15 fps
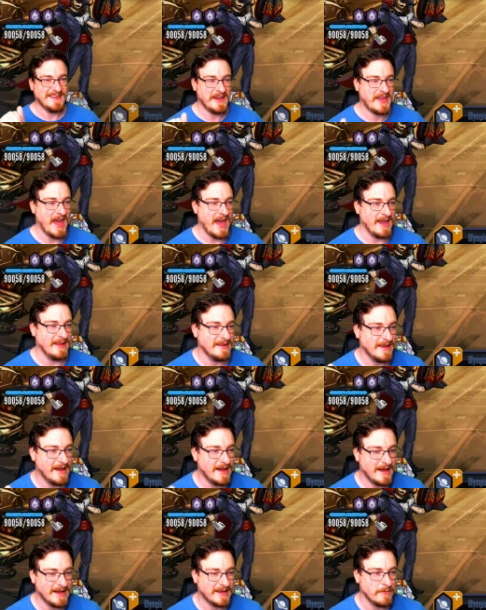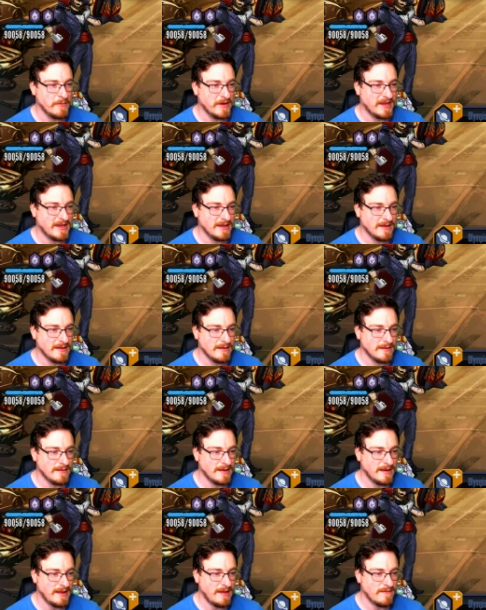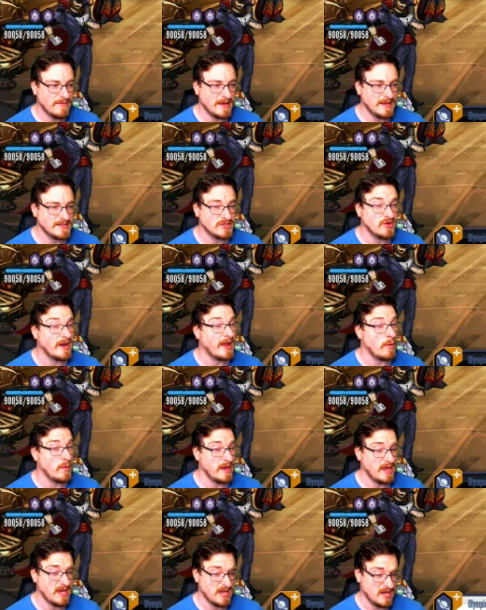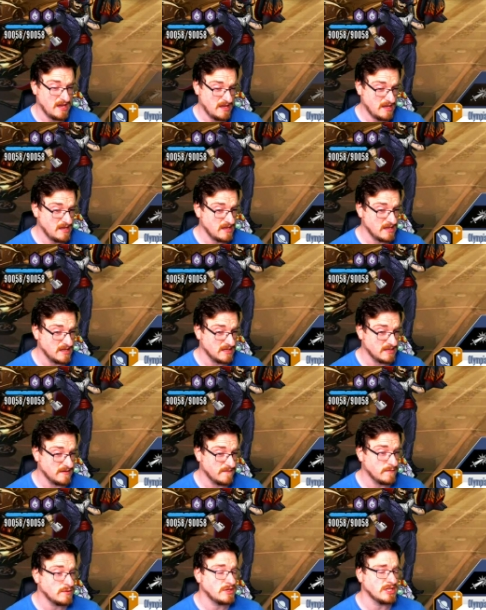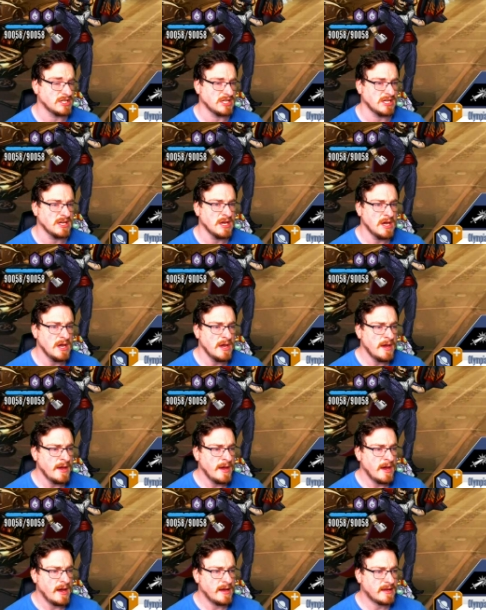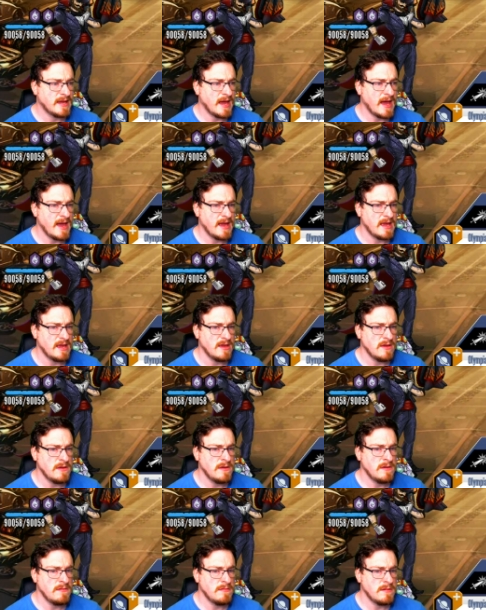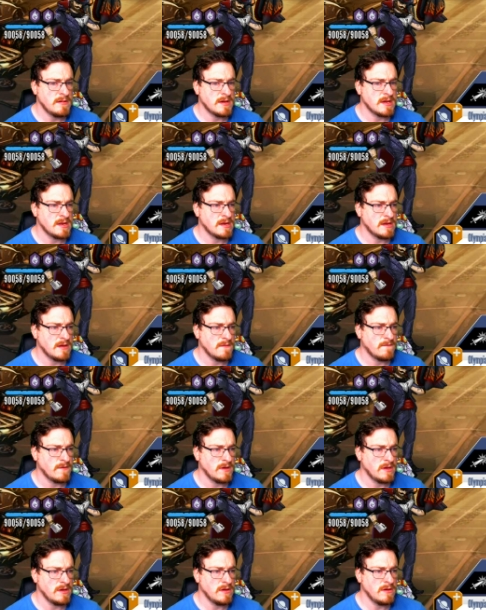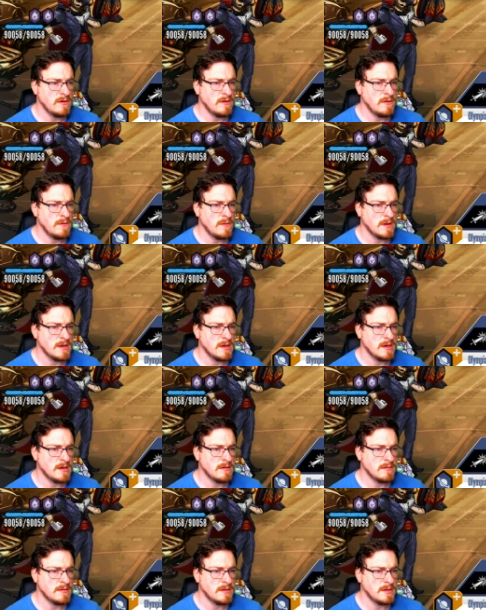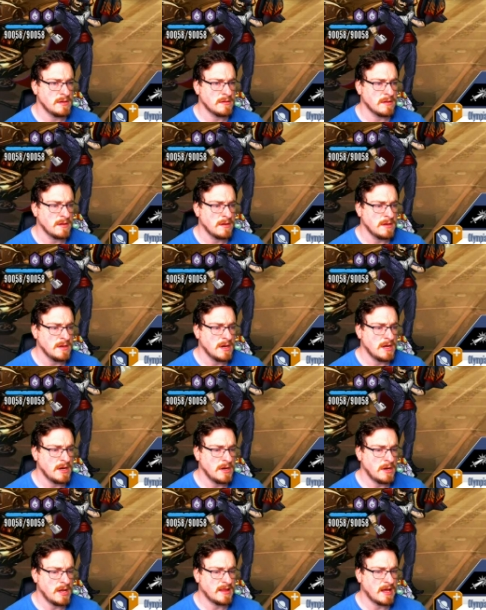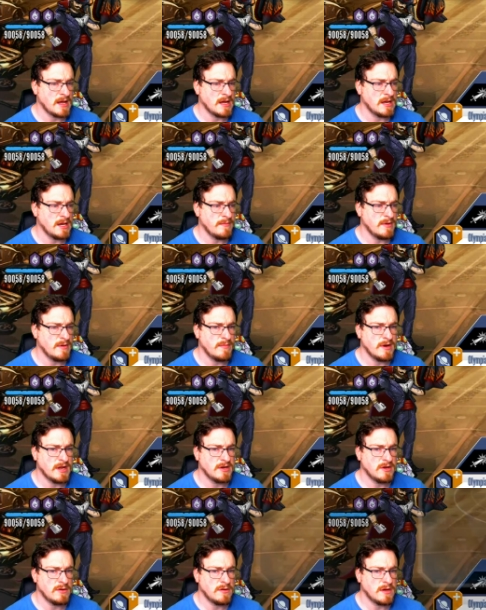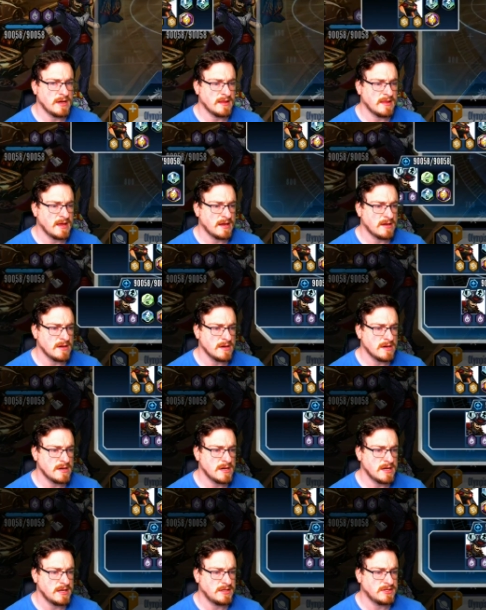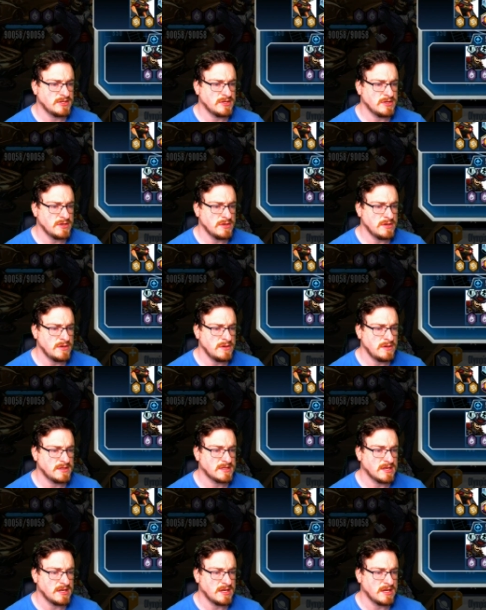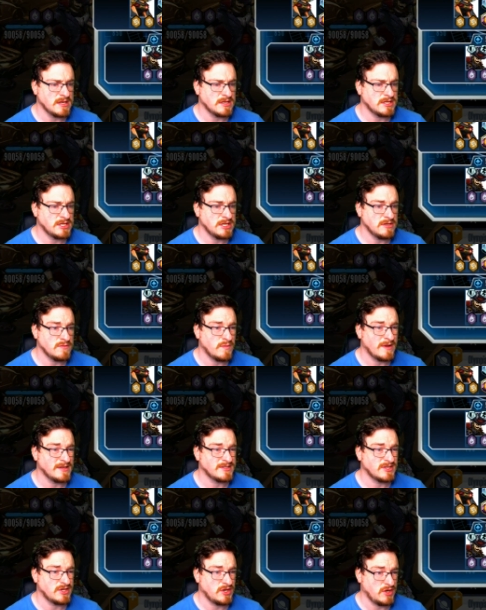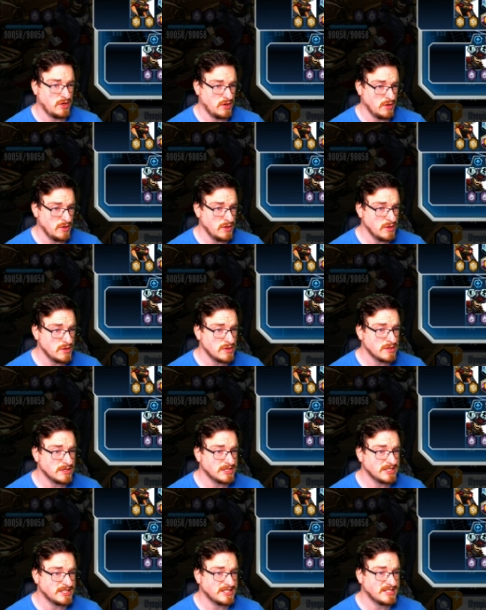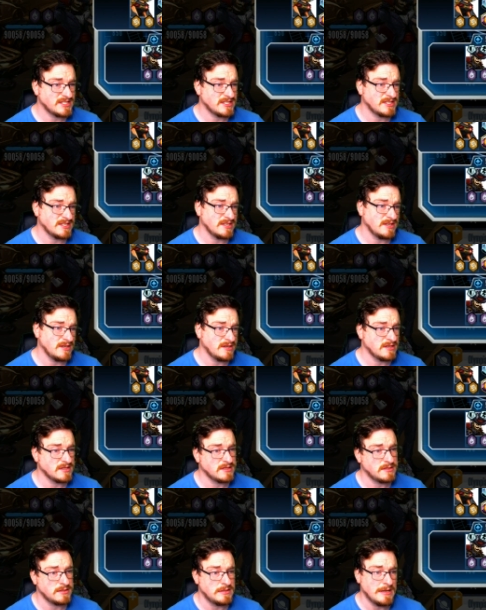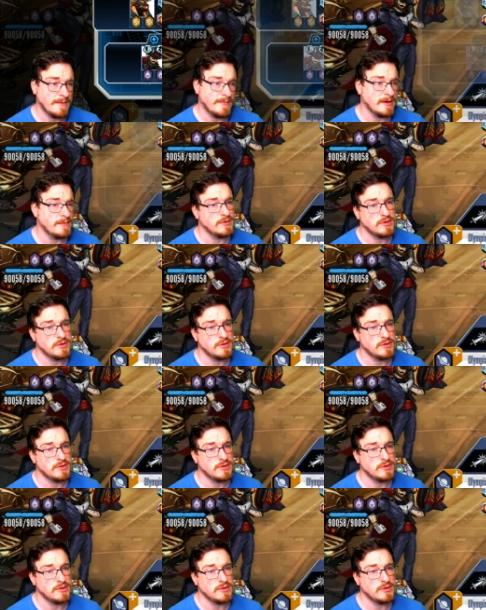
okay, uh, can we kill any of these straight out? We can't, unfortunately. Okay, you, gonna go for you. Uh, I don't like that Glubber, but I don't like that guy too. He's going to get a shield plus curse. Okay, I